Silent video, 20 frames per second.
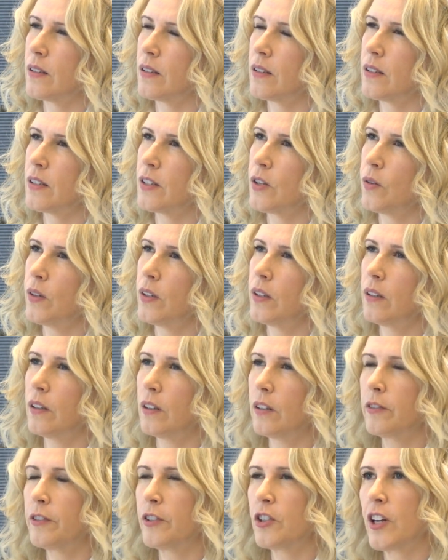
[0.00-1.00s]
So in a
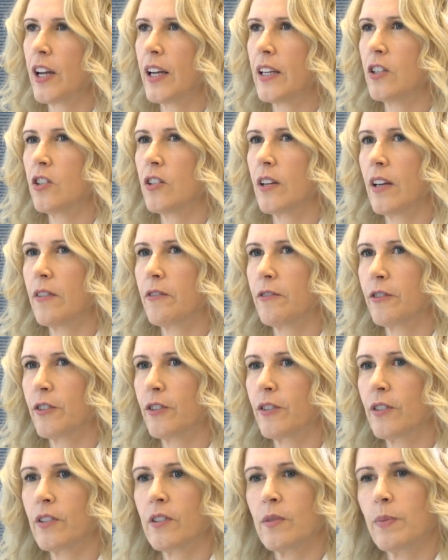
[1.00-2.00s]
lot of change
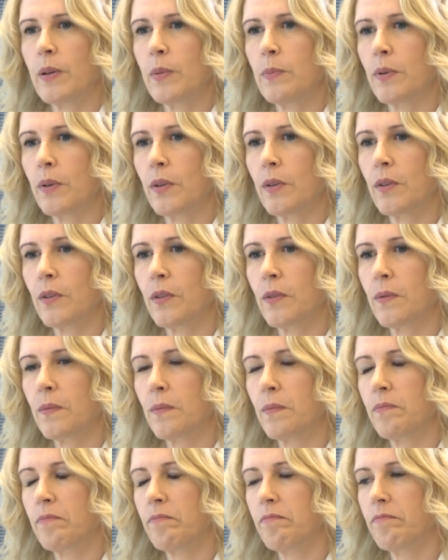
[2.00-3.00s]
efforts, people
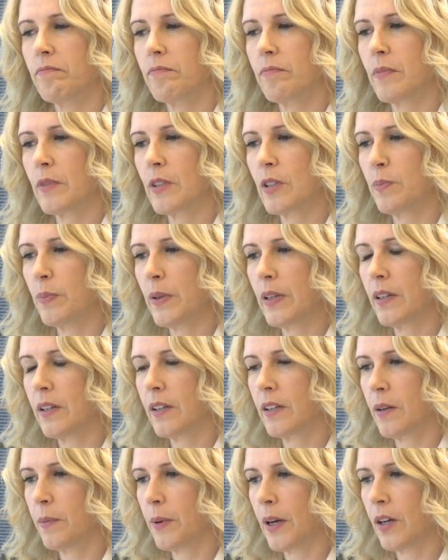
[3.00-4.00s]

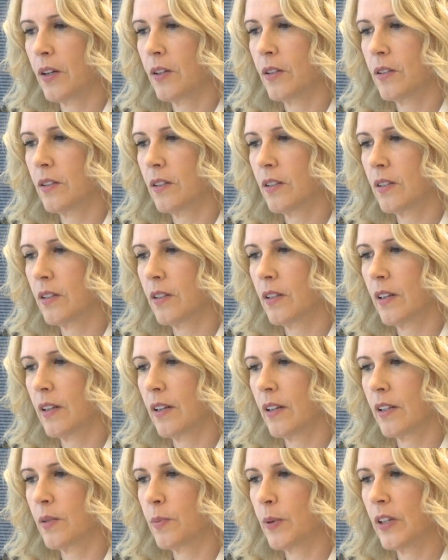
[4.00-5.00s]
speak about
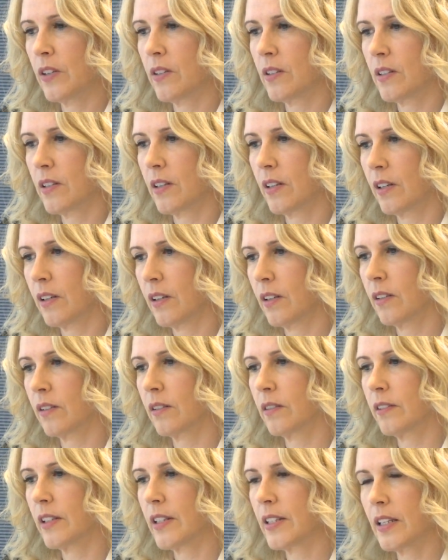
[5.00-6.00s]
experiencing
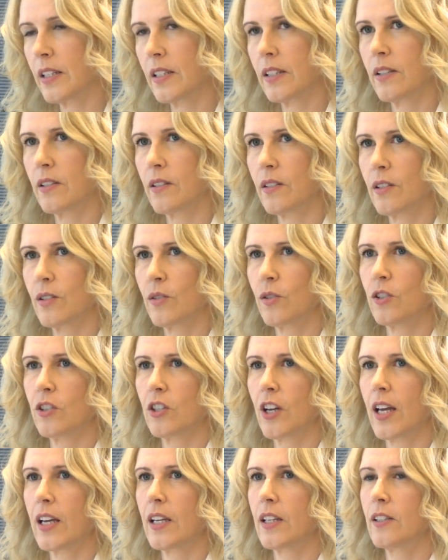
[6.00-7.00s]
resistance to
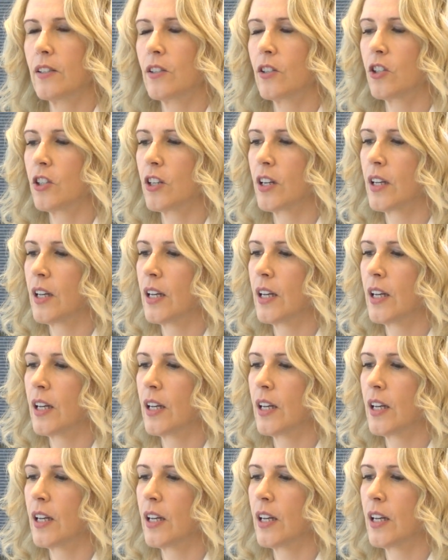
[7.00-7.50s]
change.